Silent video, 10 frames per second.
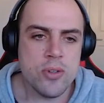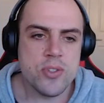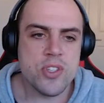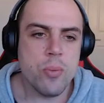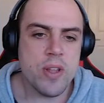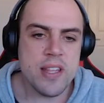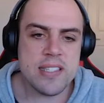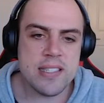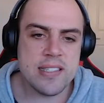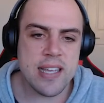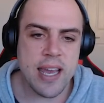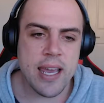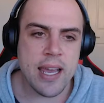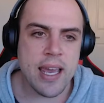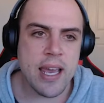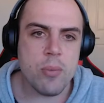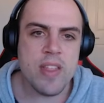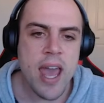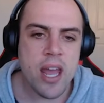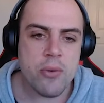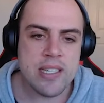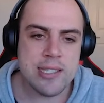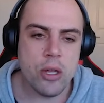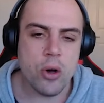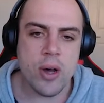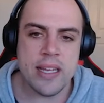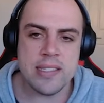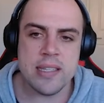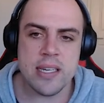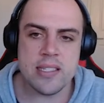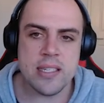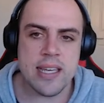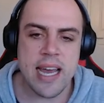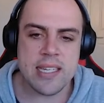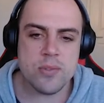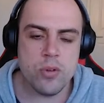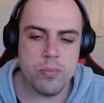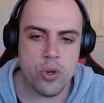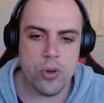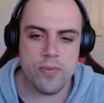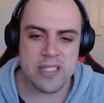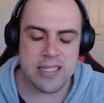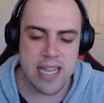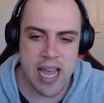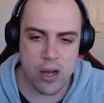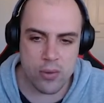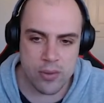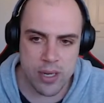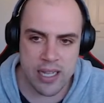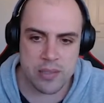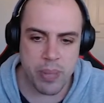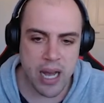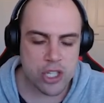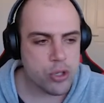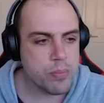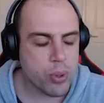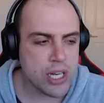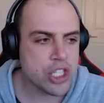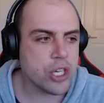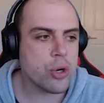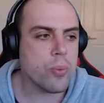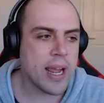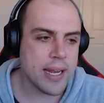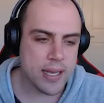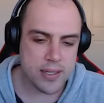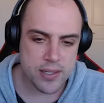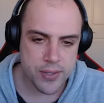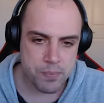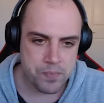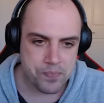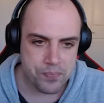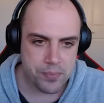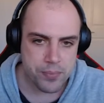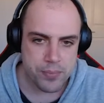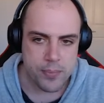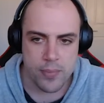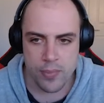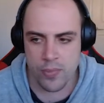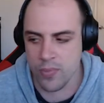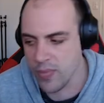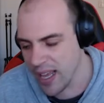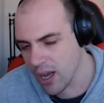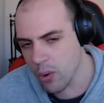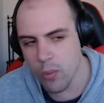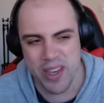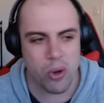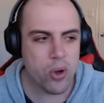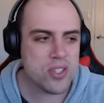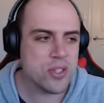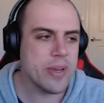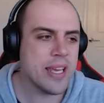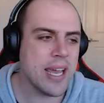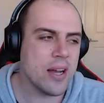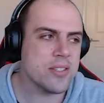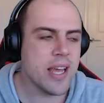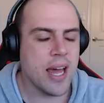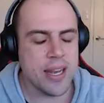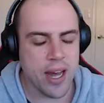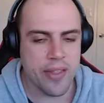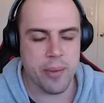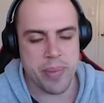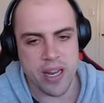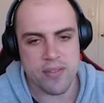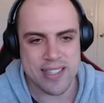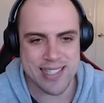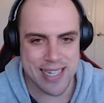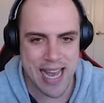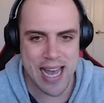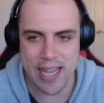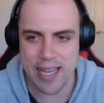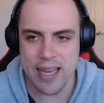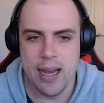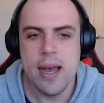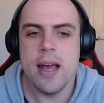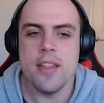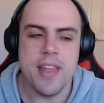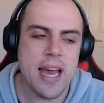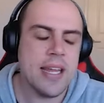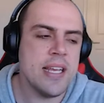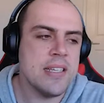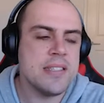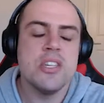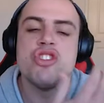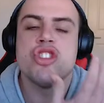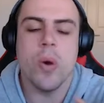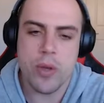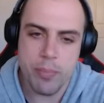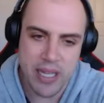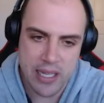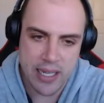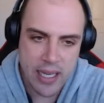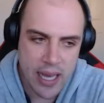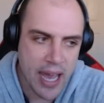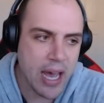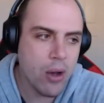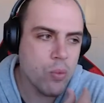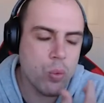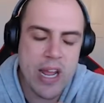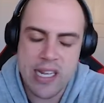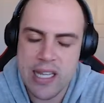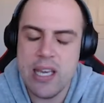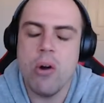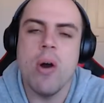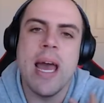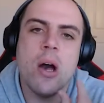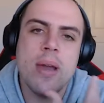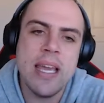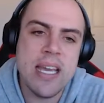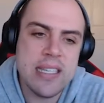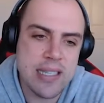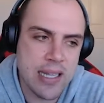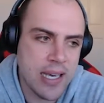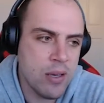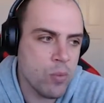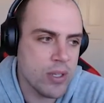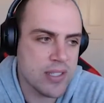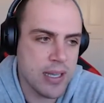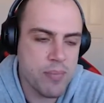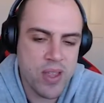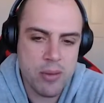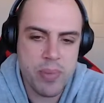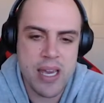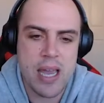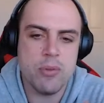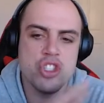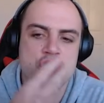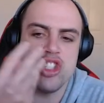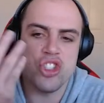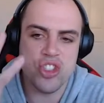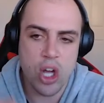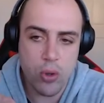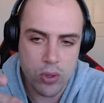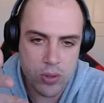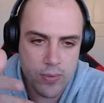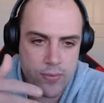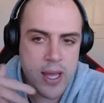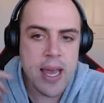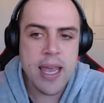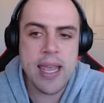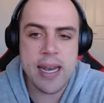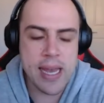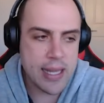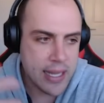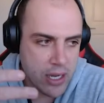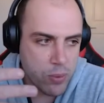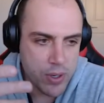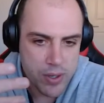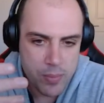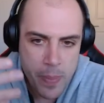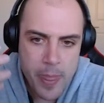So what this is saying here with Henry's law is that gas will move down its partial pressure gradient. Now, we also encounter another bit of a snag, and that is solubility. How readily or how easily will something be able to dissolve in a liquid?